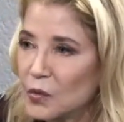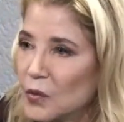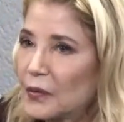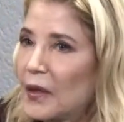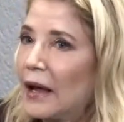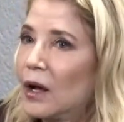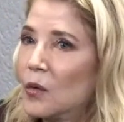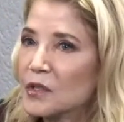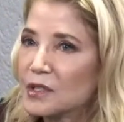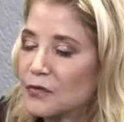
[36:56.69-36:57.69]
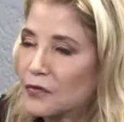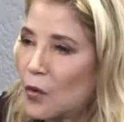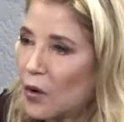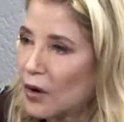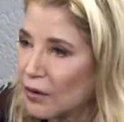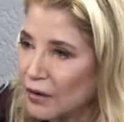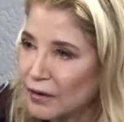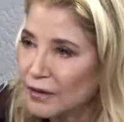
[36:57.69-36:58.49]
what the hell was it for?